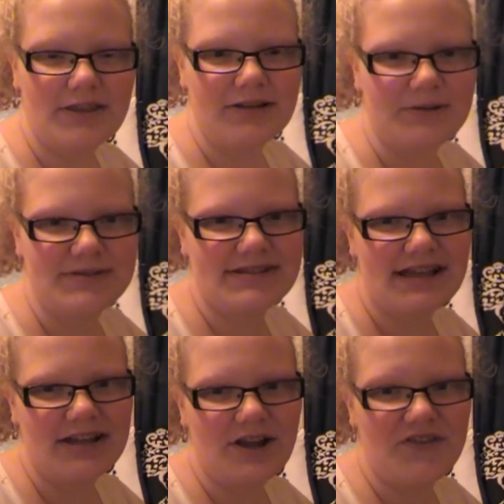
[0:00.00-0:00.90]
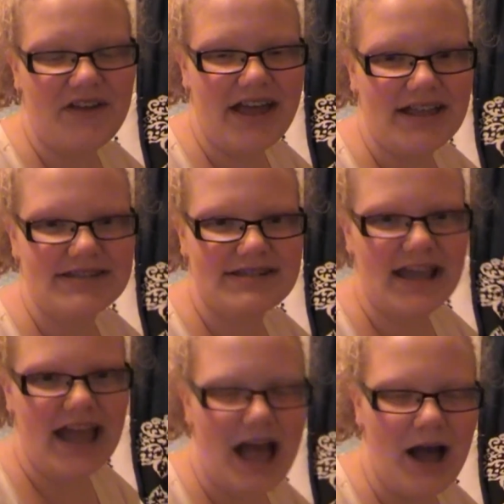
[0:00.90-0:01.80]
thought I would sign off and
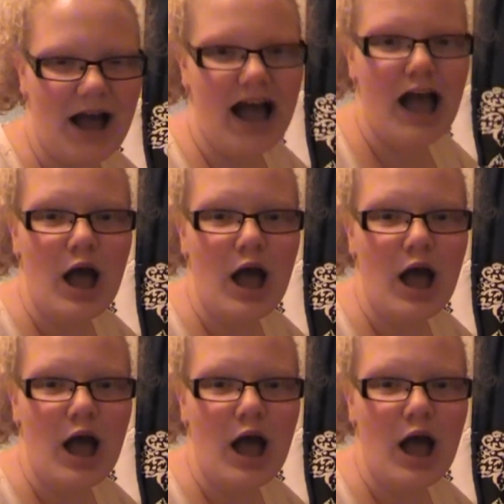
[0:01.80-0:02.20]
say I